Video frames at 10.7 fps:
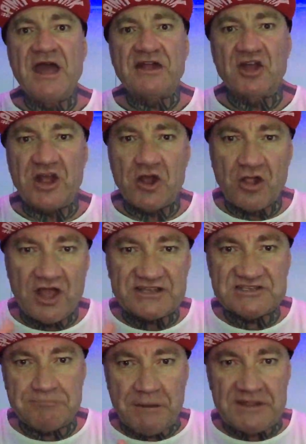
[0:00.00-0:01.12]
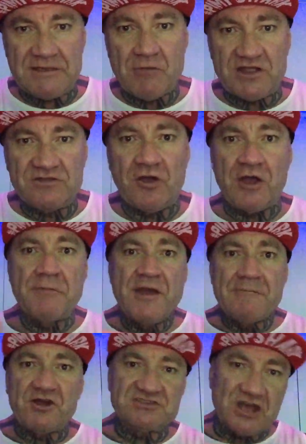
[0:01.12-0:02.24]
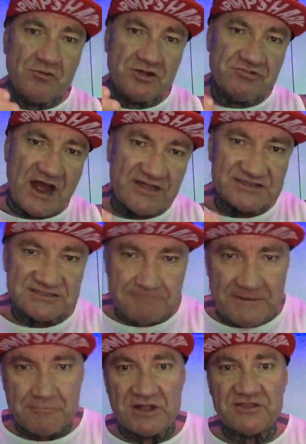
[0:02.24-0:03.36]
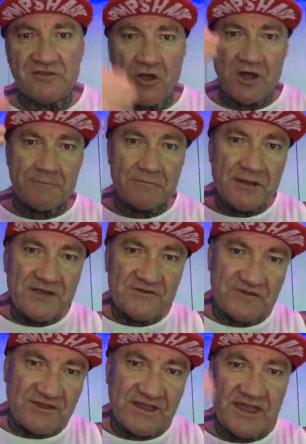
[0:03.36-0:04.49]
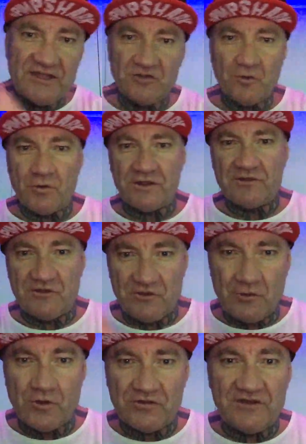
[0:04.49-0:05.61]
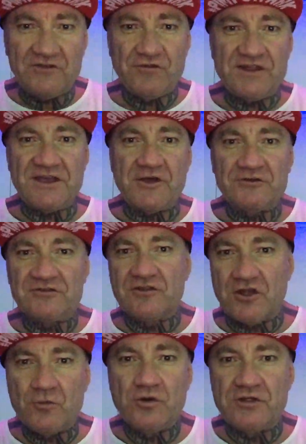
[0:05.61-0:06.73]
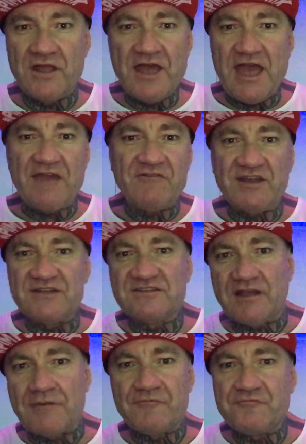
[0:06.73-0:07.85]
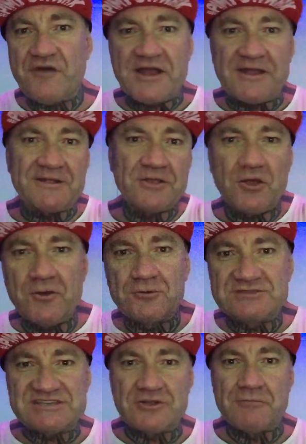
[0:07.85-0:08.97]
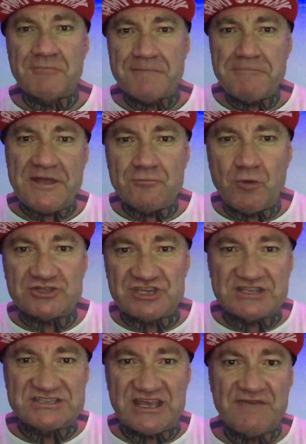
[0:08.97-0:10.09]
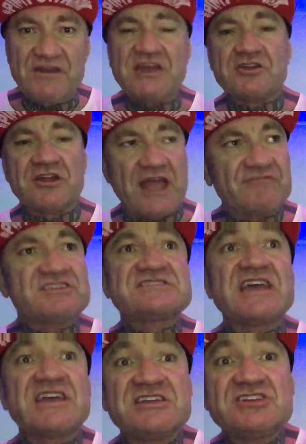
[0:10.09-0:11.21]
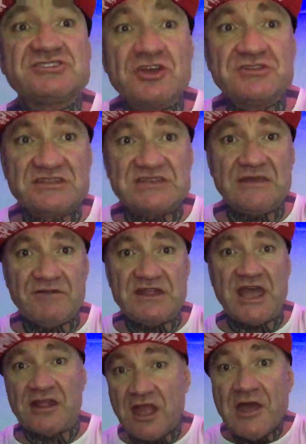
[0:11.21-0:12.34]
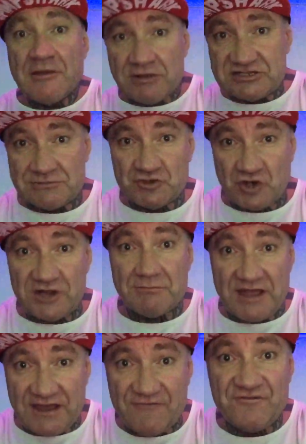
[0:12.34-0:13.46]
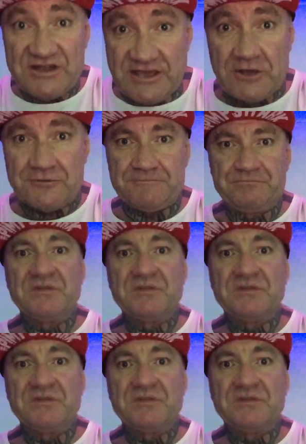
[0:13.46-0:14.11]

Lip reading: and I don't like spending my time, because I would rather spend my time sitting here talking to you on these videos than I would having some fucking girl sit on my bed watching TV, and I'd have to say, can you turn the TV down because I'm trying to make a video.